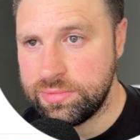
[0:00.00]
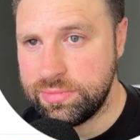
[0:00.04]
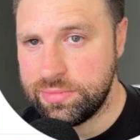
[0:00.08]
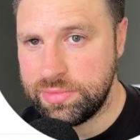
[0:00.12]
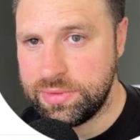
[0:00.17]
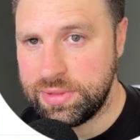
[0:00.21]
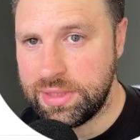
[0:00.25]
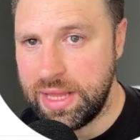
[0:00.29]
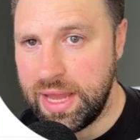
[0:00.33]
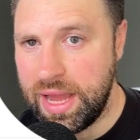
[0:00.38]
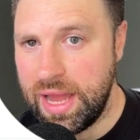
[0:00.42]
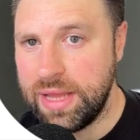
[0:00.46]

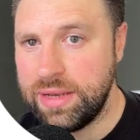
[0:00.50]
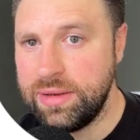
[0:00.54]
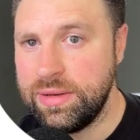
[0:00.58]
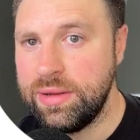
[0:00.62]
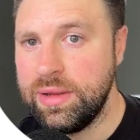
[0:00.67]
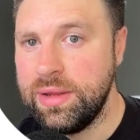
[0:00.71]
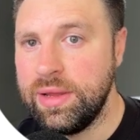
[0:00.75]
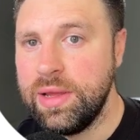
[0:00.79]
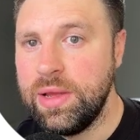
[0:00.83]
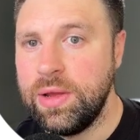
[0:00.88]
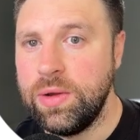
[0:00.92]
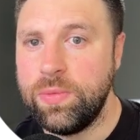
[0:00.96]
then
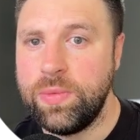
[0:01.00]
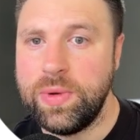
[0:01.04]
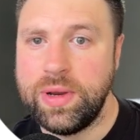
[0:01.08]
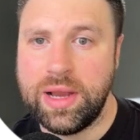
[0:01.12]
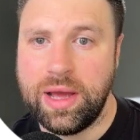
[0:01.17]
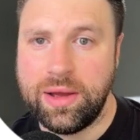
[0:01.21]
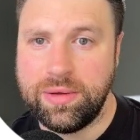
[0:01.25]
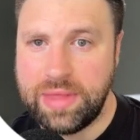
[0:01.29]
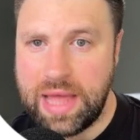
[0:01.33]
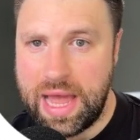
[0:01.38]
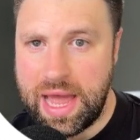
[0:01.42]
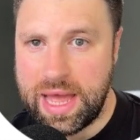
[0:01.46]
we
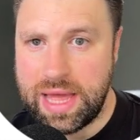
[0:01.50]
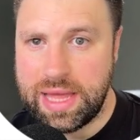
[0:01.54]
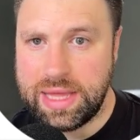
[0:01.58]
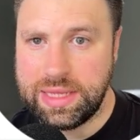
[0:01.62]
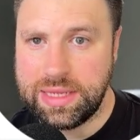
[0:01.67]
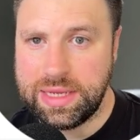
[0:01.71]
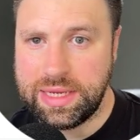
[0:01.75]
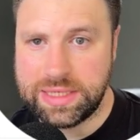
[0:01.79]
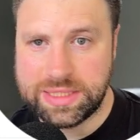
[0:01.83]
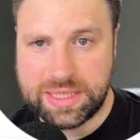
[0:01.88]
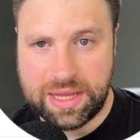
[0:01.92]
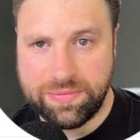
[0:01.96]
know that
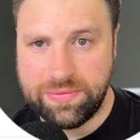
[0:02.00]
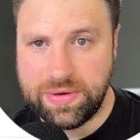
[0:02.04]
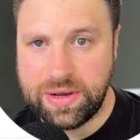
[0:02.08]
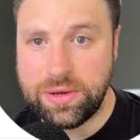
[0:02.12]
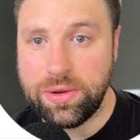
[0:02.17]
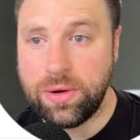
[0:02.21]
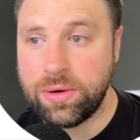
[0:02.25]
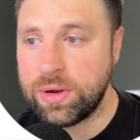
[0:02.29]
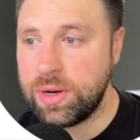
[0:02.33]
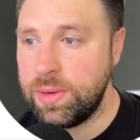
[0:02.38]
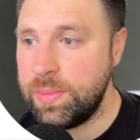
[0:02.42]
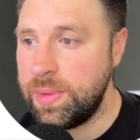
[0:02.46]
it's definitely
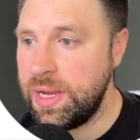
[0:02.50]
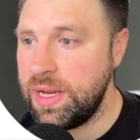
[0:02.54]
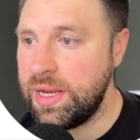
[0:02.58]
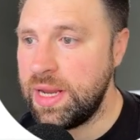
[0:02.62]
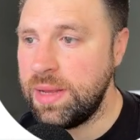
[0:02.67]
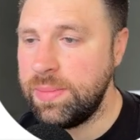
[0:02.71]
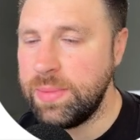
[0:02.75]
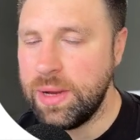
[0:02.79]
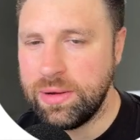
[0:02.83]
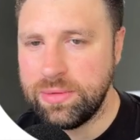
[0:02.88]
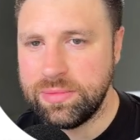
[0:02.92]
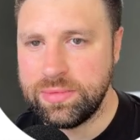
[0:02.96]
not going to be an
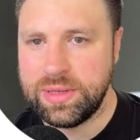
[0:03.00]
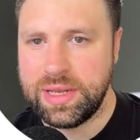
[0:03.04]
email.